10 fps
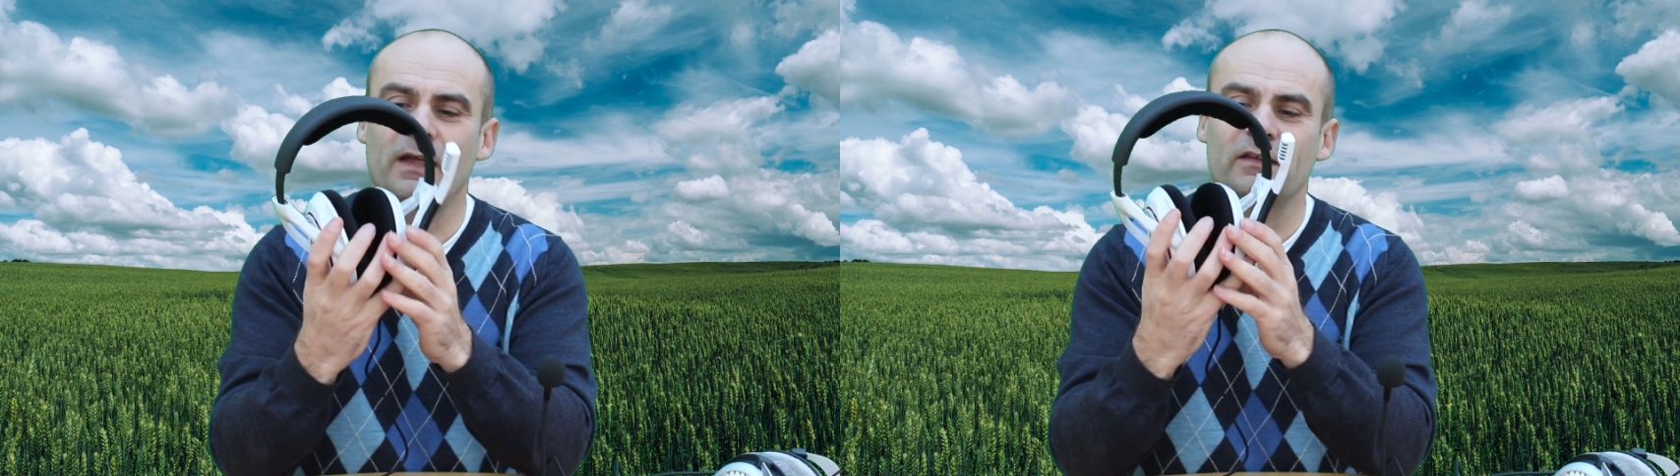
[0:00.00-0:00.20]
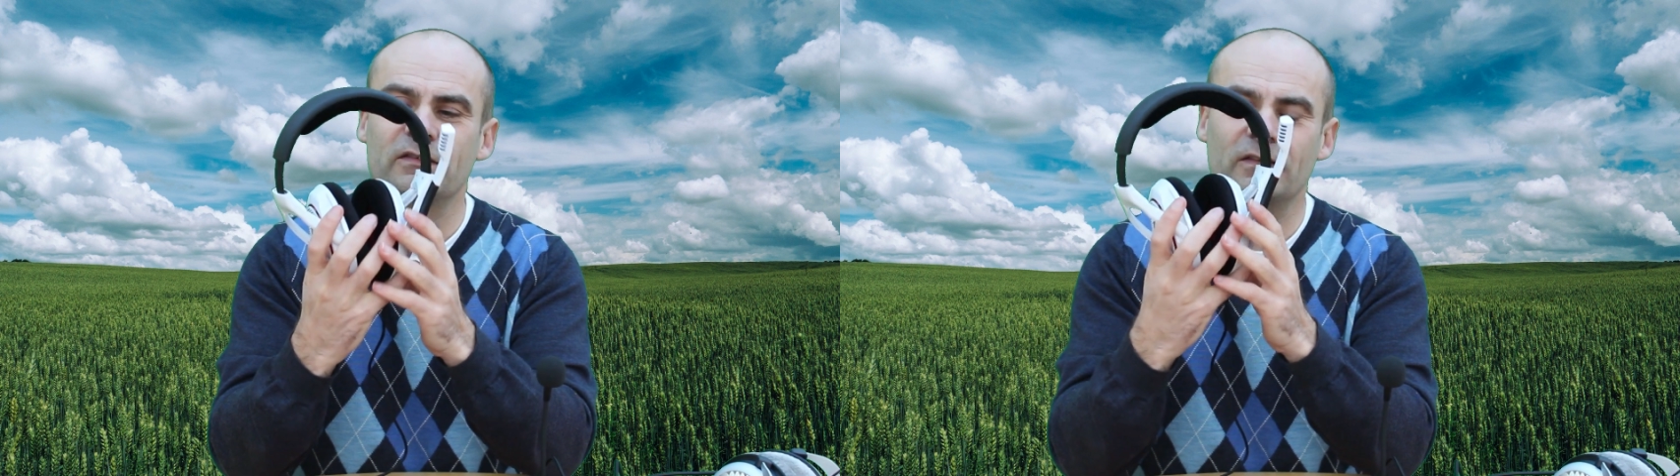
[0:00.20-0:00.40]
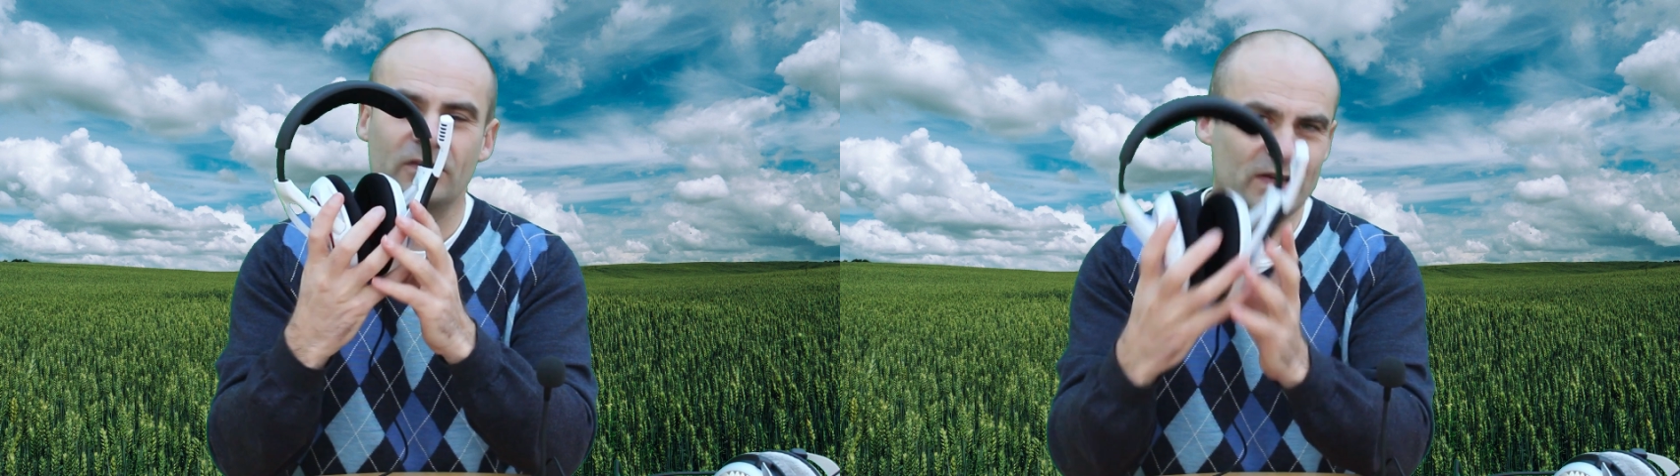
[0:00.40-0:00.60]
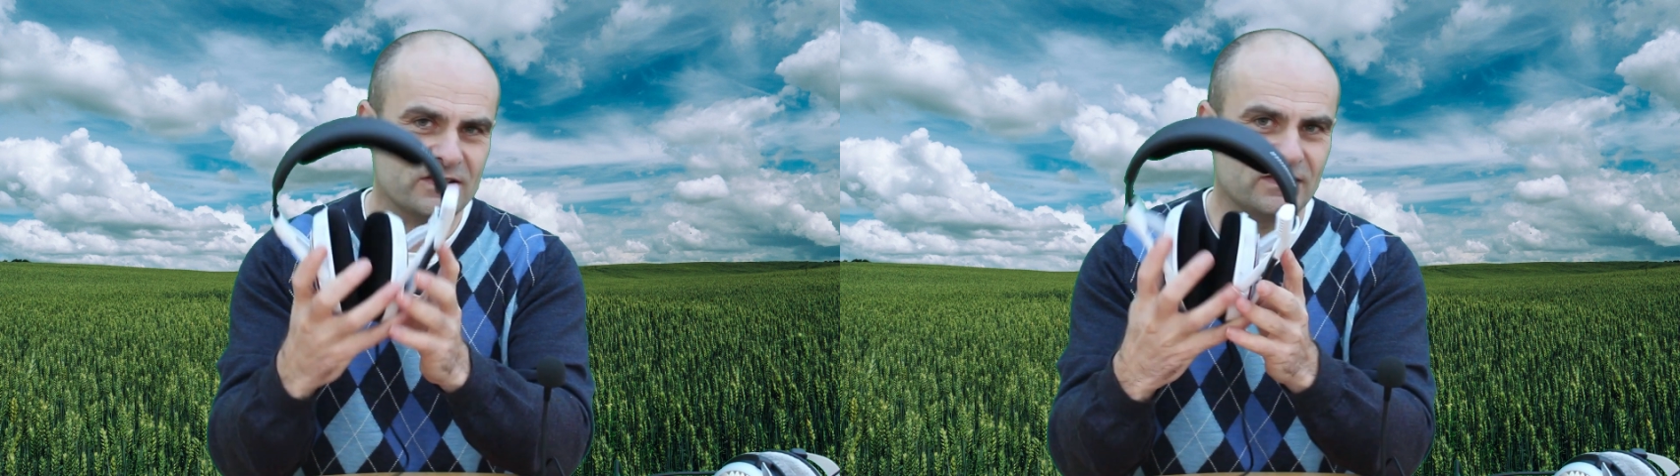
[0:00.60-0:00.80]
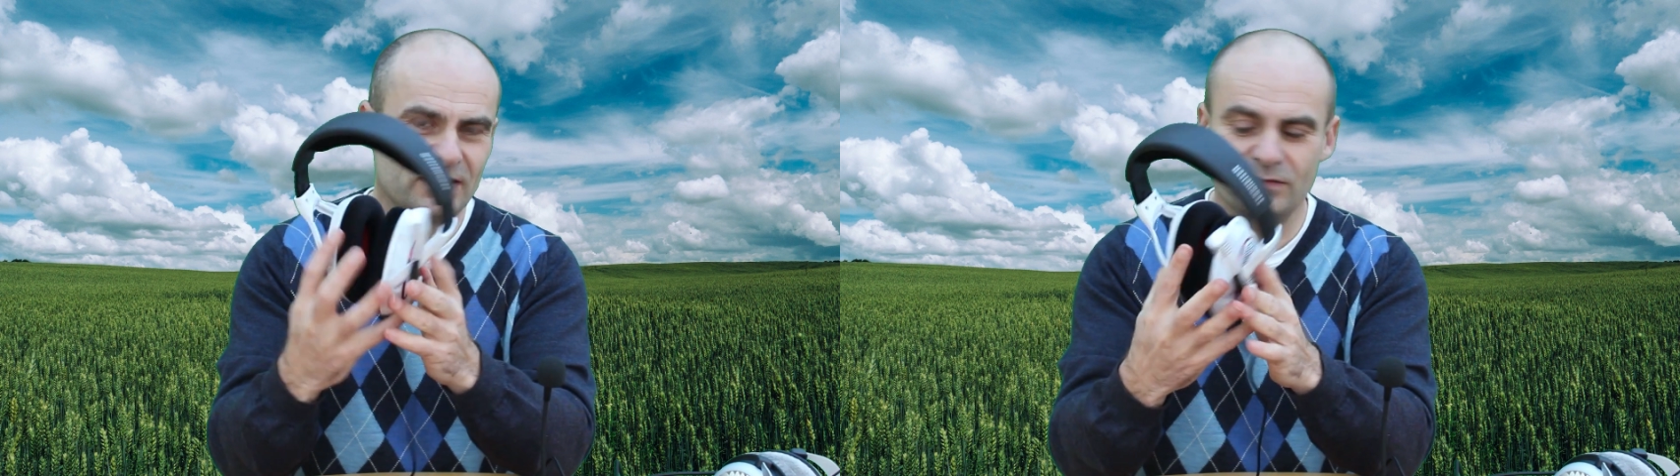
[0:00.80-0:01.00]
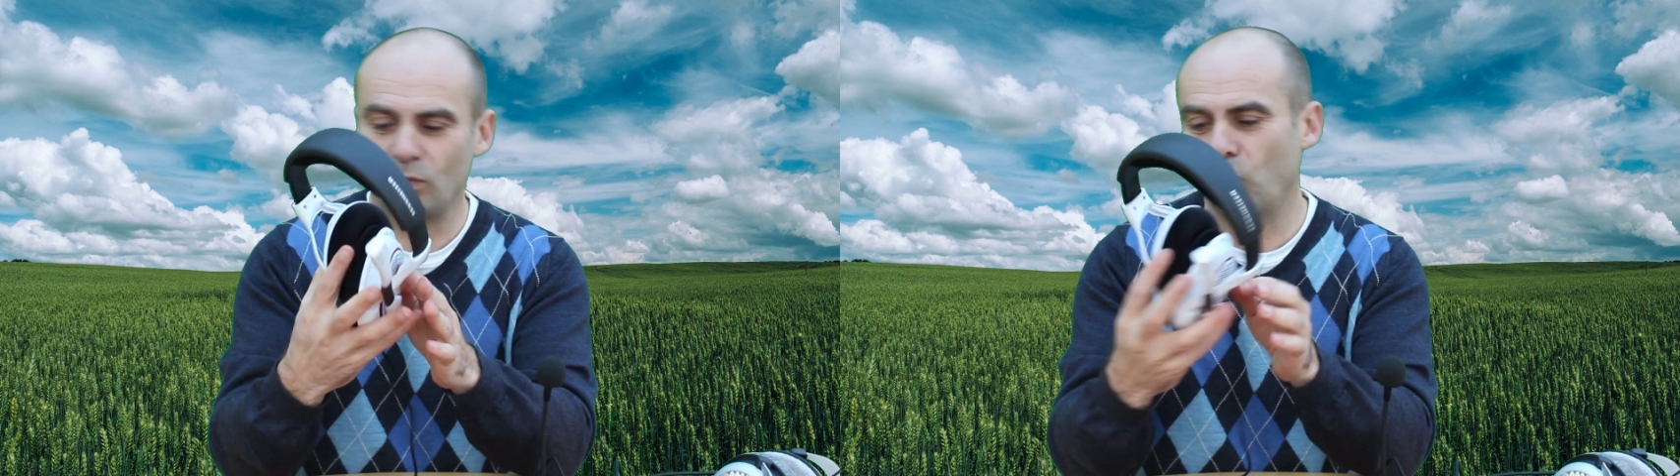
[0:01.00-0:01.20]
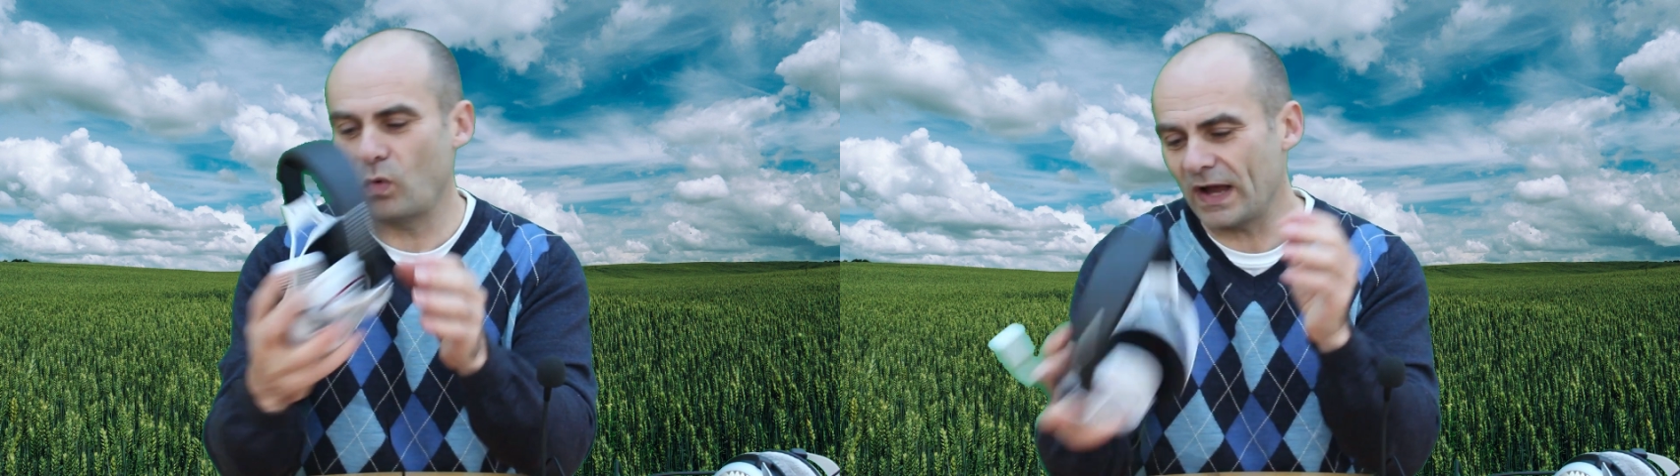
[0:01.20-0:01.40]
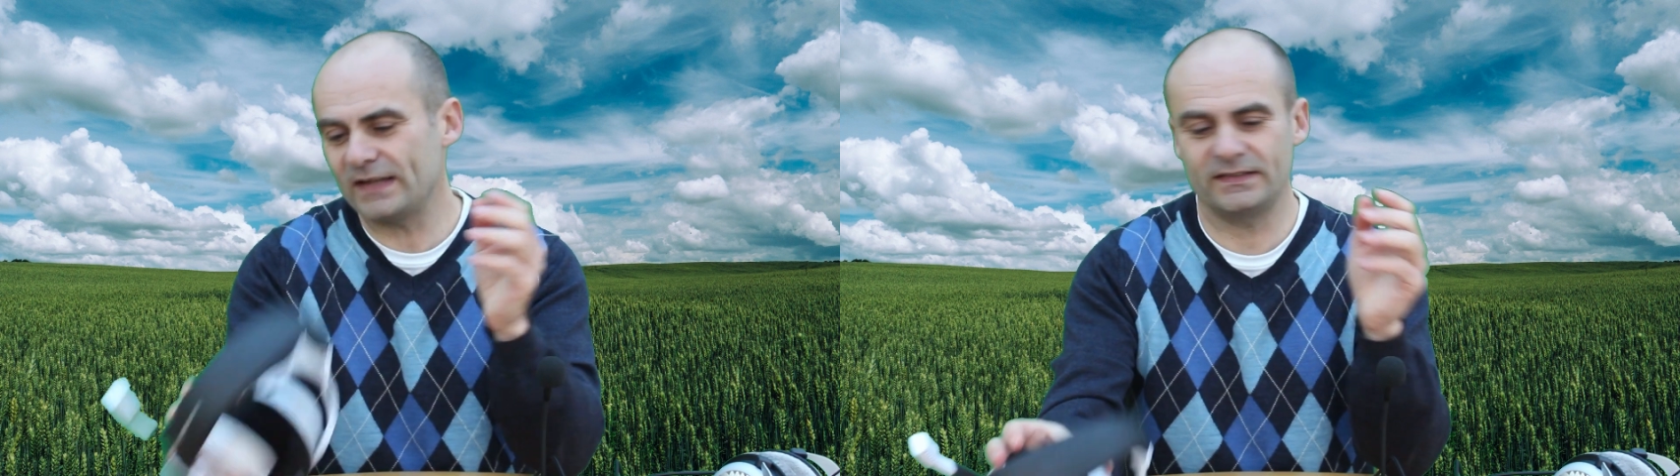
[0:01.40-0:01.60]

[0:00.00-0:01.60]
So the question is, why